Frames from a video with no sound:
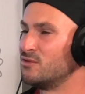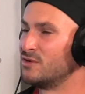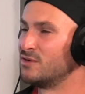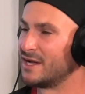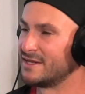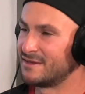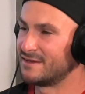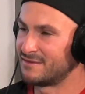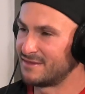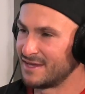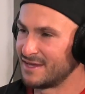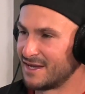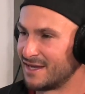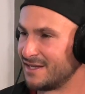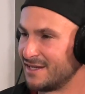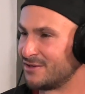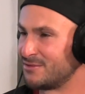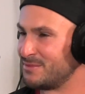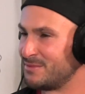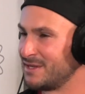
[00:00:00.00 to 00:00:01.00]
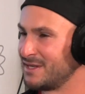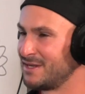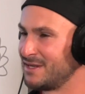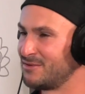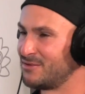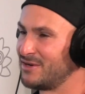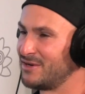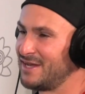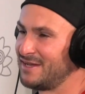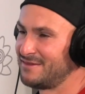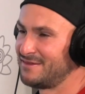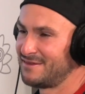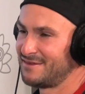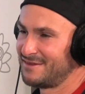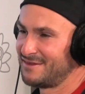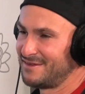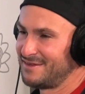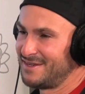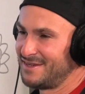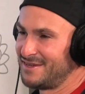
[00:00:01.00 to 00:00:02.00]
had the thing a little bit where he had
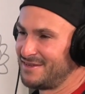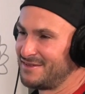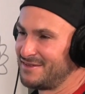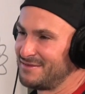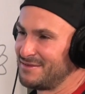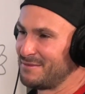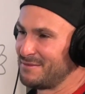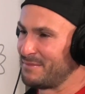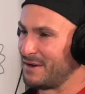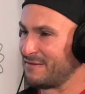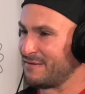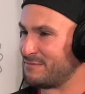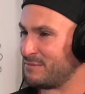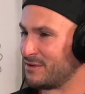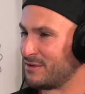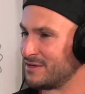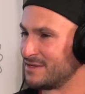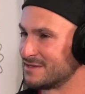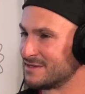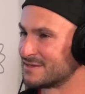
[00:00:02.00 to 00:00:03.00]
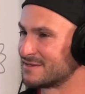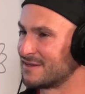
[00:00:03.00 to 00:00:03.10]
the, you know, the buff body and stuff.